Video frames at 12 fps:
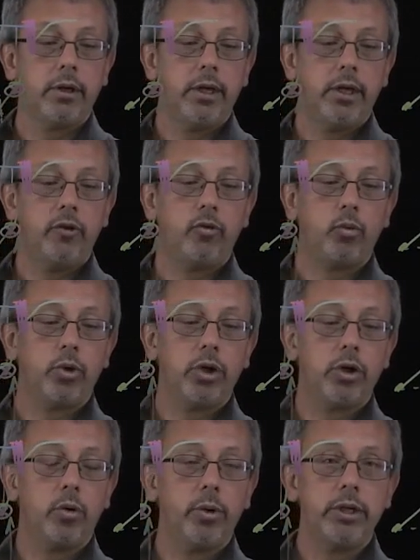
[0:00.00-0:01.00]
is we're
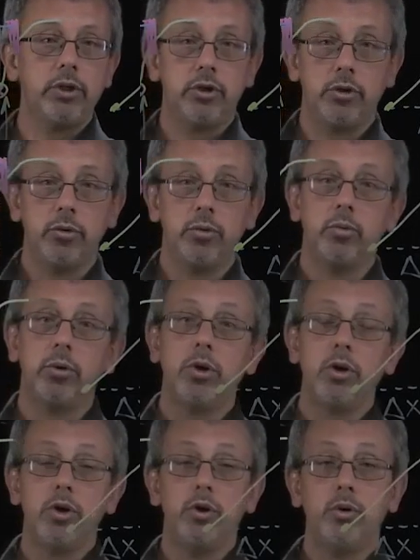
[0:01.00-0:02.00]
going to
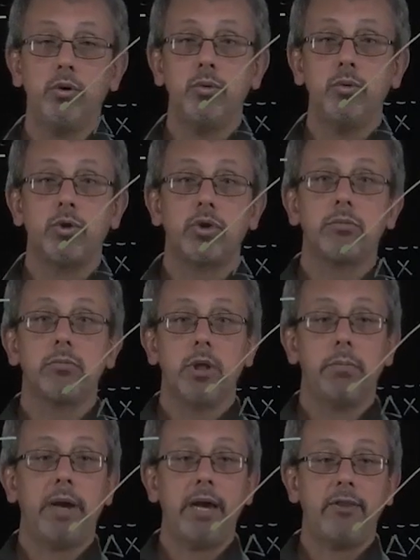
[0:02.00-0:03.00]
use the
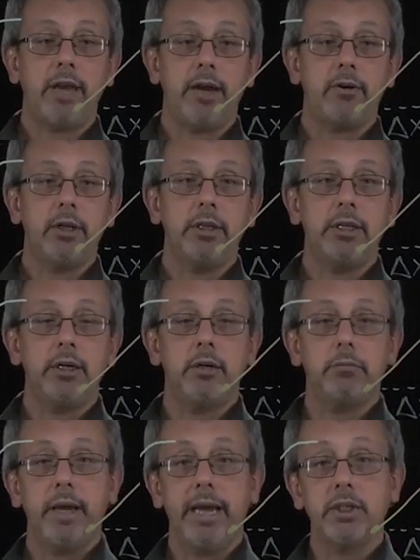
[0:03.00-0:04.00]
Pythagorean
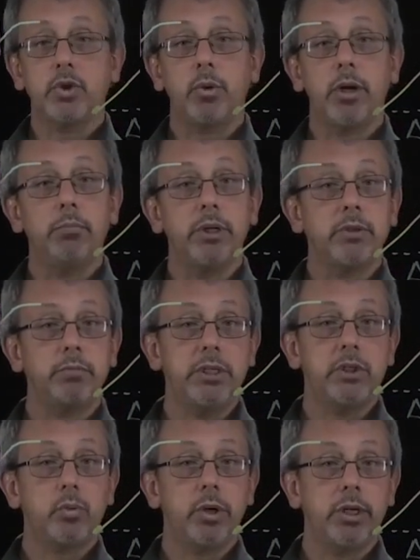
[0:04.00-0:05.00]
theorem, a squared plus b
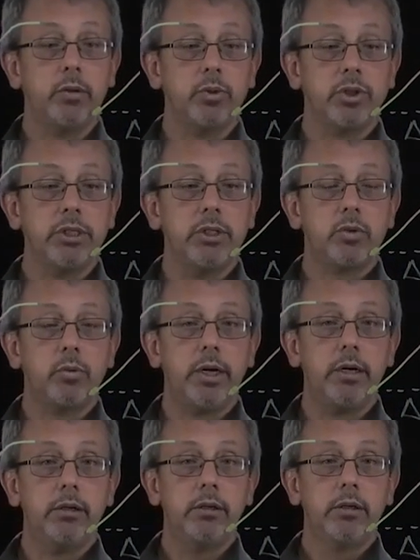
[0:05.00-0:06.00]
squared equals c
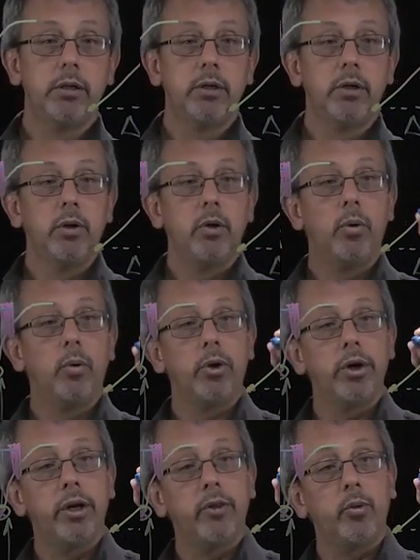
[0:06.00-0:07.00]
squared, or
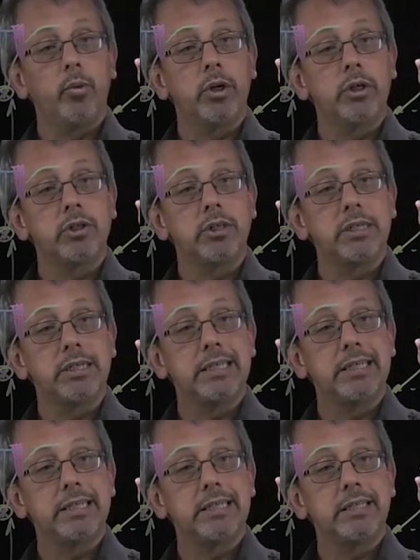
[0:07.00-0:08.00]
in other words, this
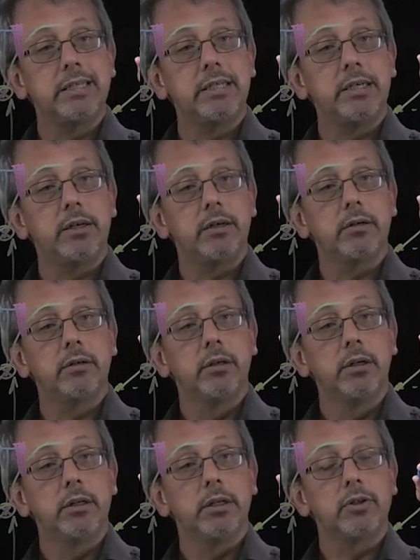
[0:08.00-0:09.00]
distance here,
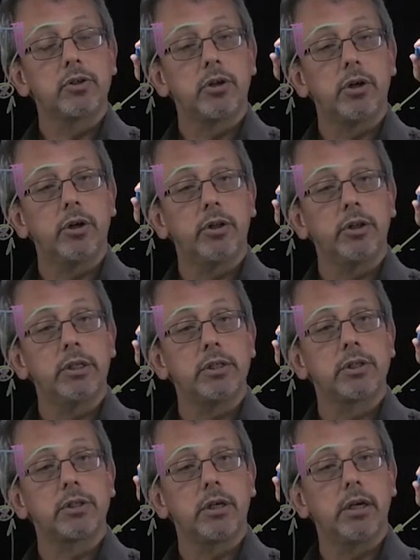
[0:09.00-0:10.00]
let's call
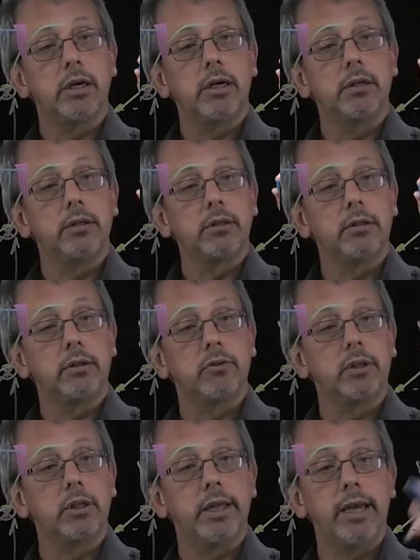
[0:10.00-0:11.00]
this, uh, this
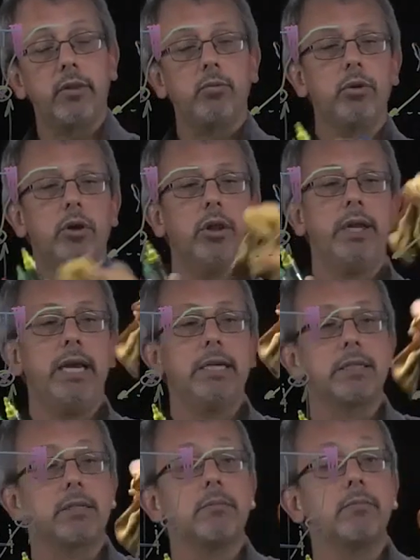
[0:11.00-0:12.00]
little length, we'll call it
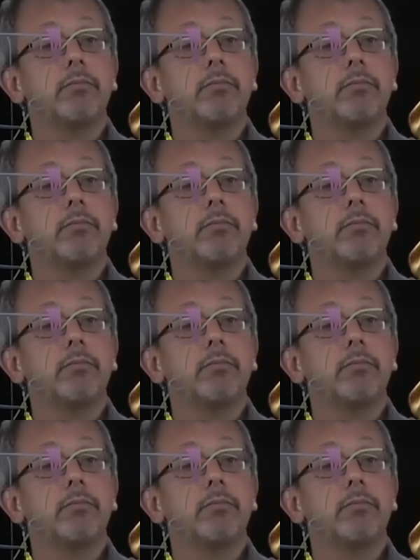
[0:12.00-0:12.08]
s,